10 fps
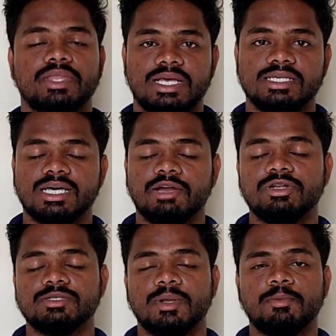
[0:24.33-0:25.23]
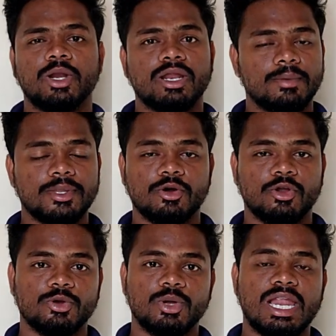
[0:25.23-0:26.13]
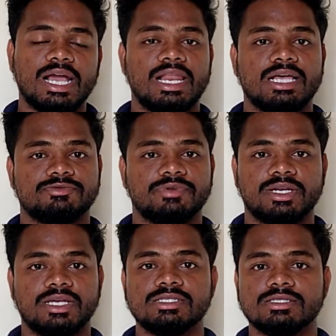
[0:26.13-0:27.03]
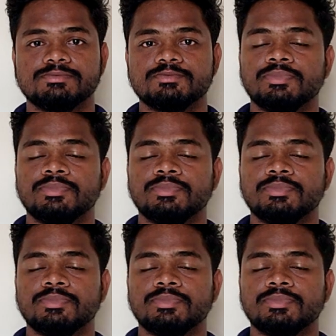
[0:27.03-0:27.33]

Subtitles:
Yes, curved display protected by the Corning Gorilla Glass filters.